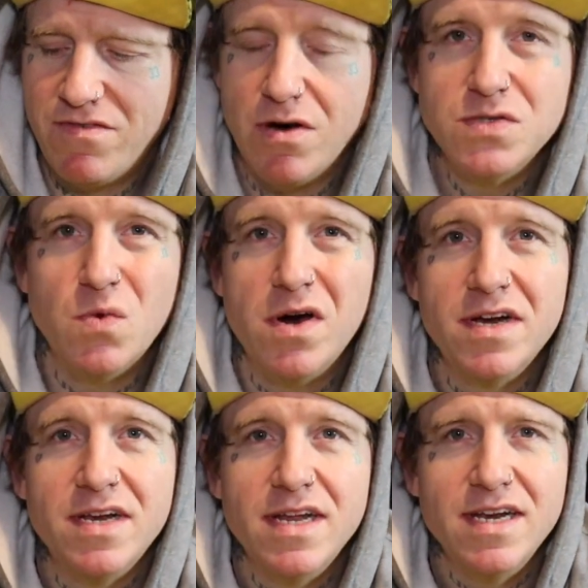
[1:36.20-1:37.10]
I've always
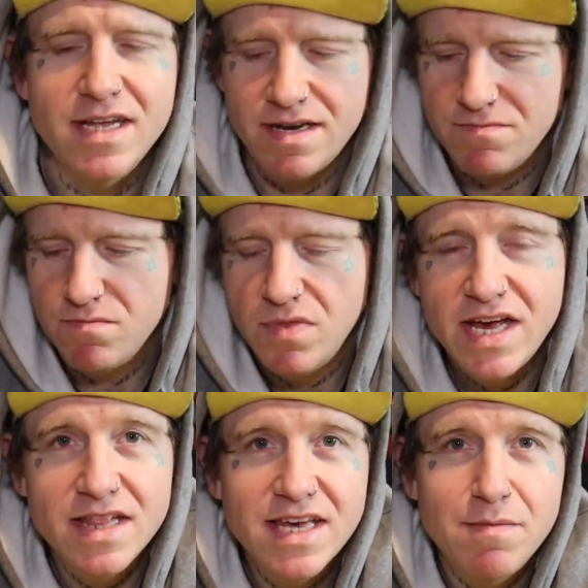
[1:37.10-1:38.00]
wanted, and, and
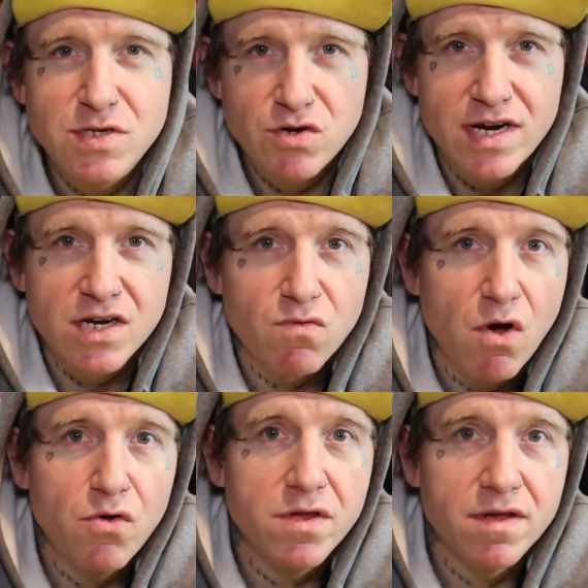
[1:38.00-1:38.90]
lately I've been trying to
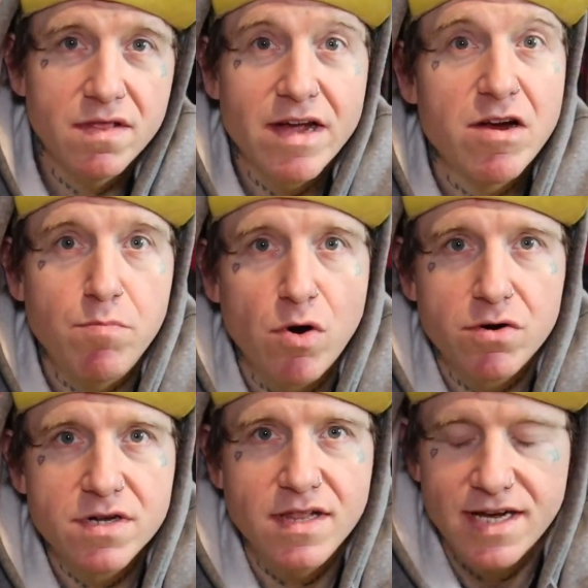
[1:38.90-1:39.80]
grow the Larry
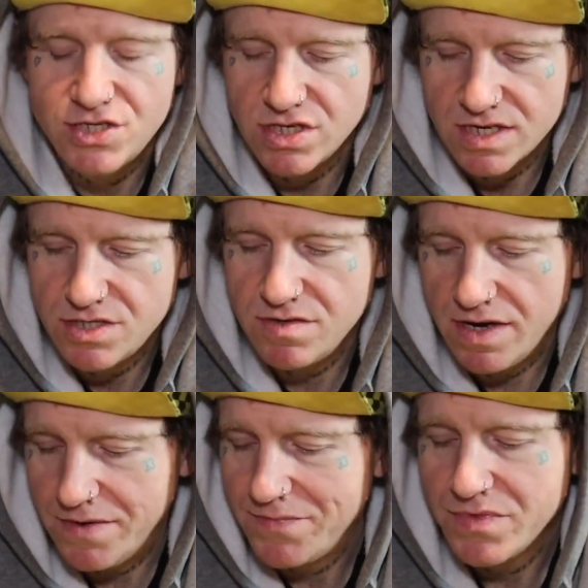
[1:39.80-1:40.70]
Bird collection, because you
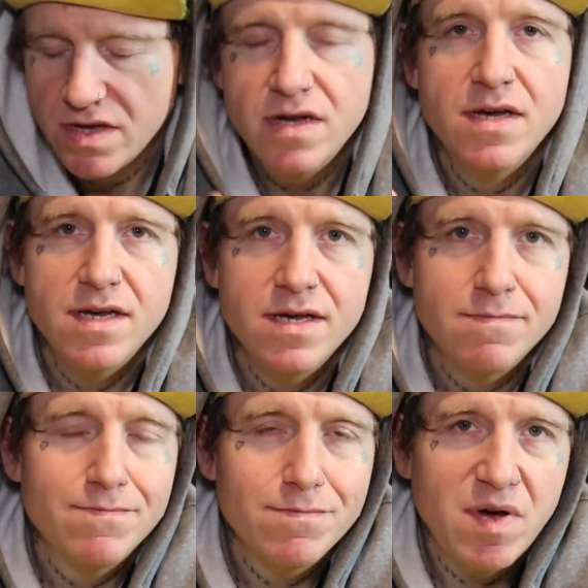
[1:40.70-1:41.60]
know,
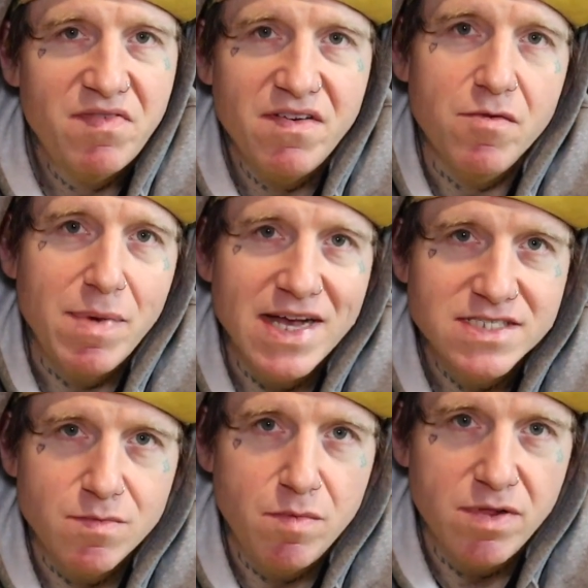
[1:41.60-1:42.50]
my favorite
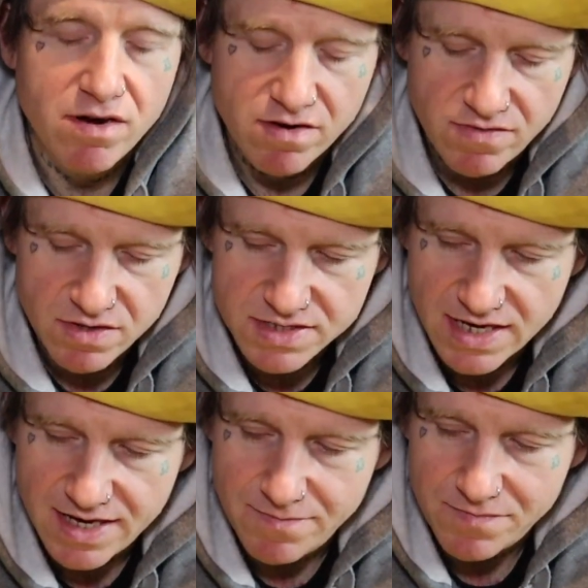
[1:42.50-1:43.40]
basketball player of all
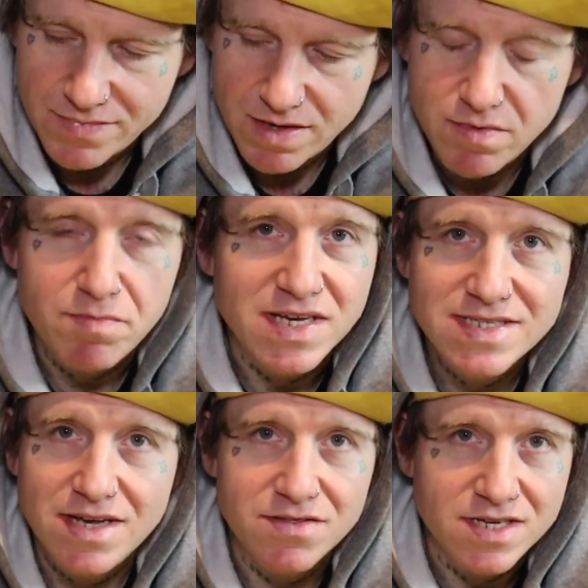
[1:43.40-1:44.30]
time. I'm a
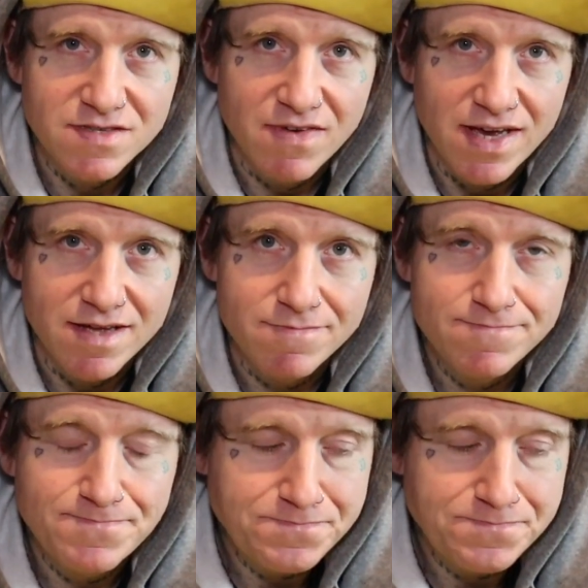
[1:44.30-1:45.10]
big Celtics fan.